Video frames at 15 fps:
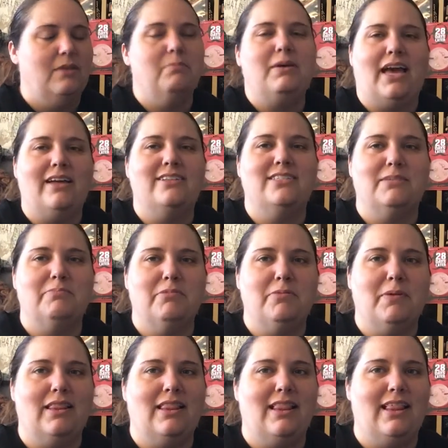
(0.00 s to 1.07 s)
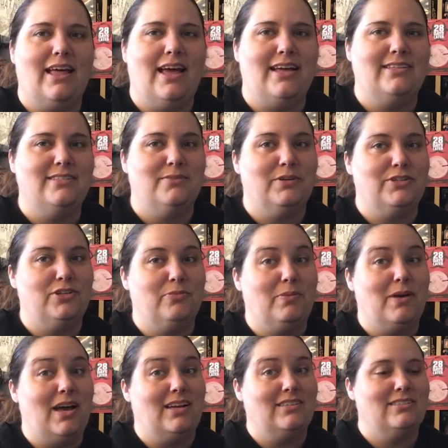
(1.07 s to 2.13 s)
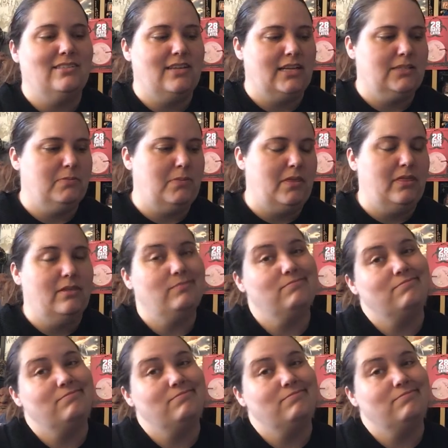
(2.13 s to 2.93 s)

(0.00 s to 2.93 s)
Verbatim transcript: yeah, it's going to be my last original box next month.